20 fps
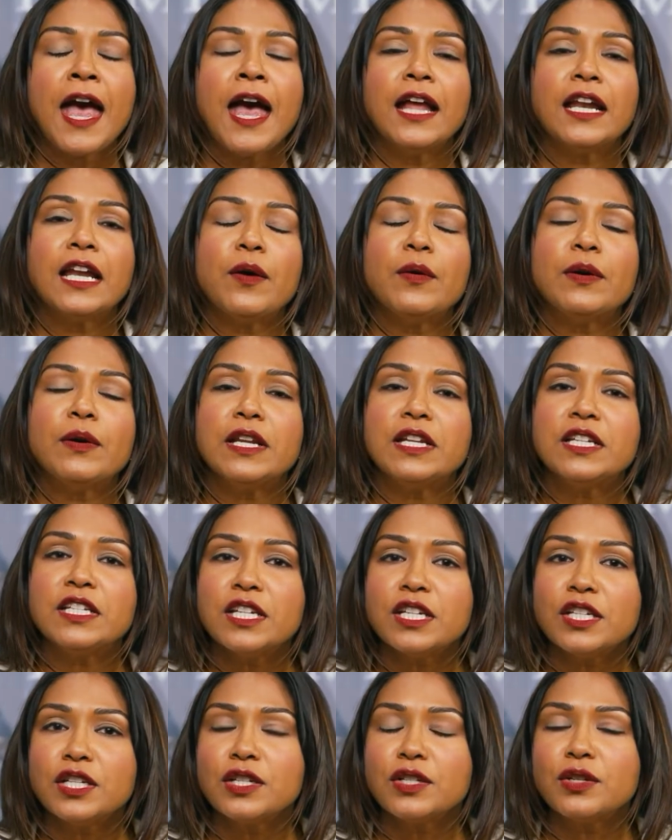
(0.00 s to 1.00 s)
Now, in
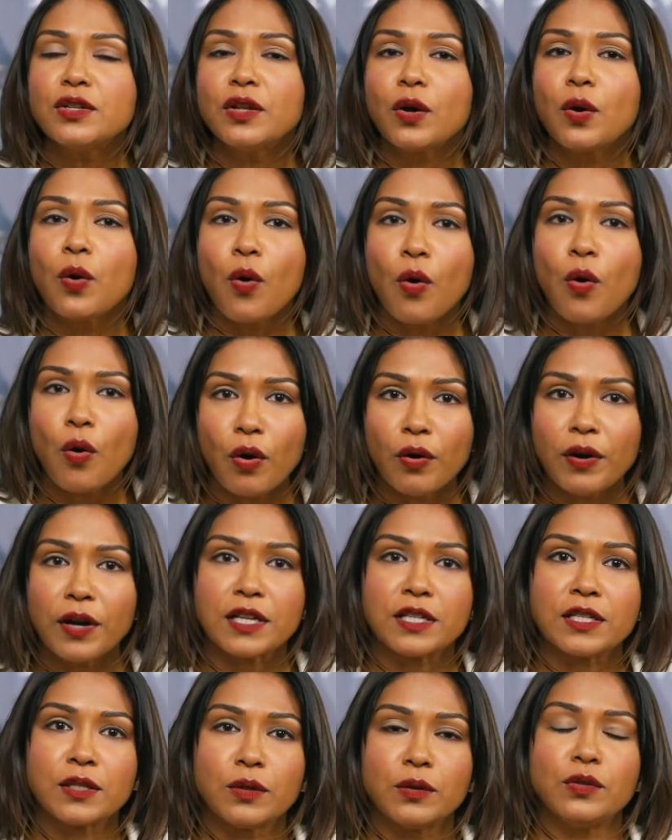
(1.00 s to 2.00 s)
addition to the core
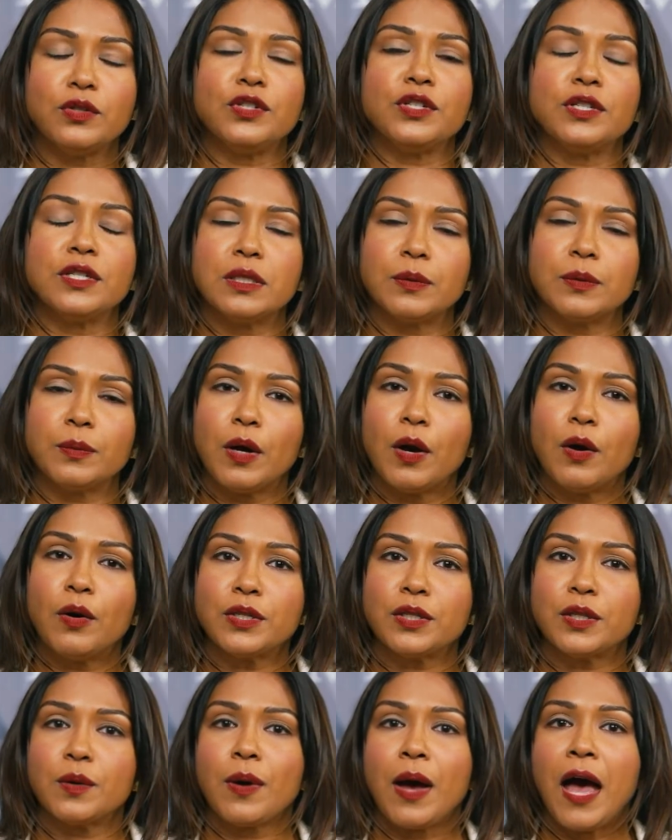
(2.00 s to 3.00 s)
exclusions, we
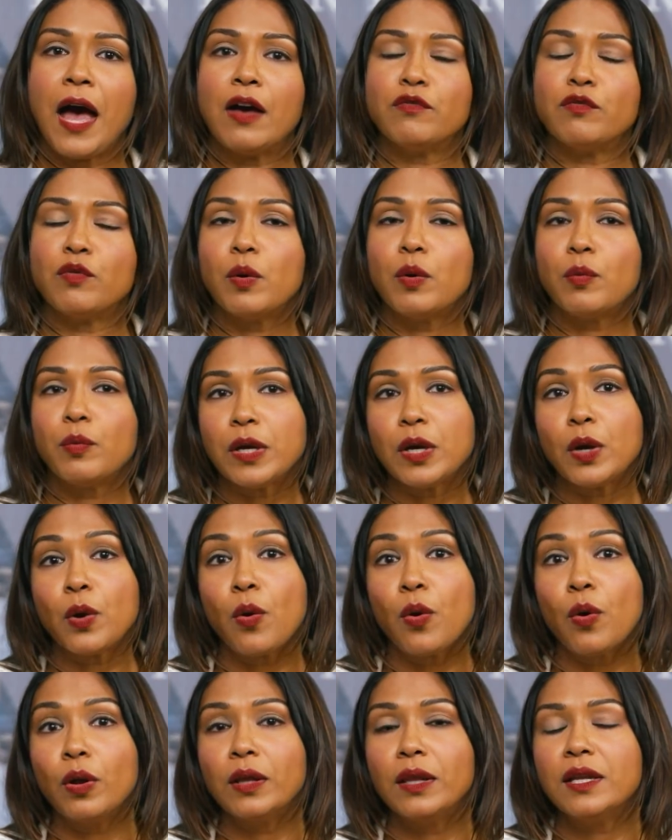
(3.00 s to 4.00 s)
also have what we
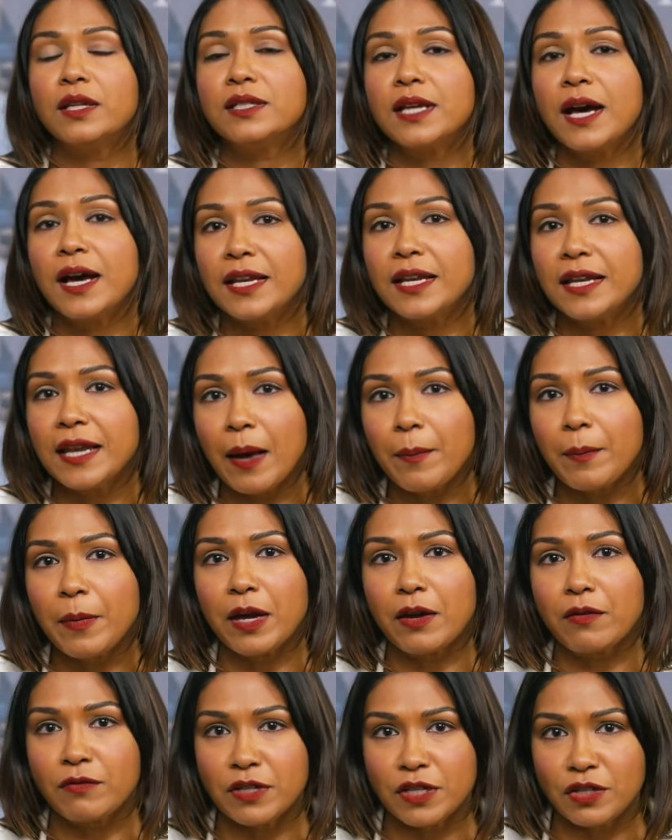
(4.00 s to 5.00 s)
call dynamic
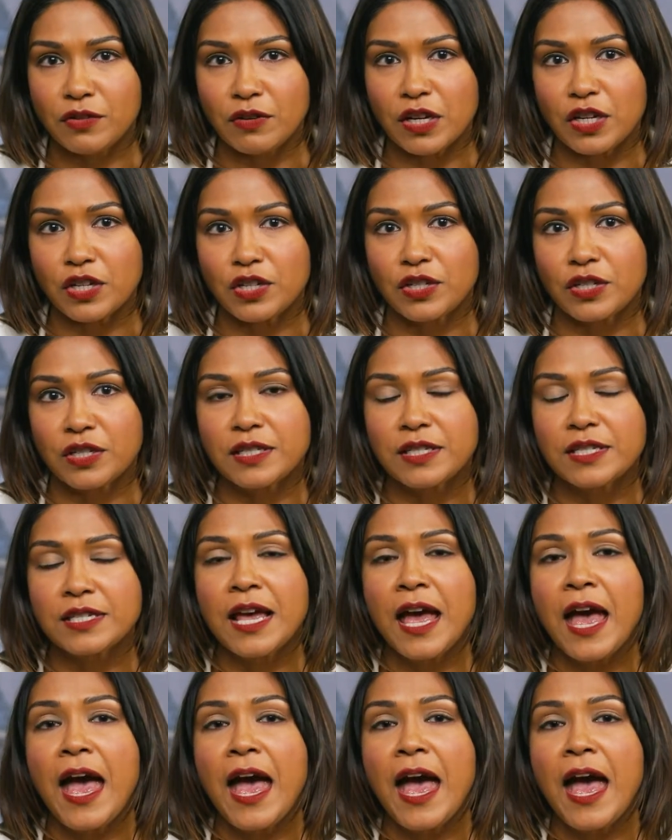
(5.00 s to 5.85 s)
restrictions.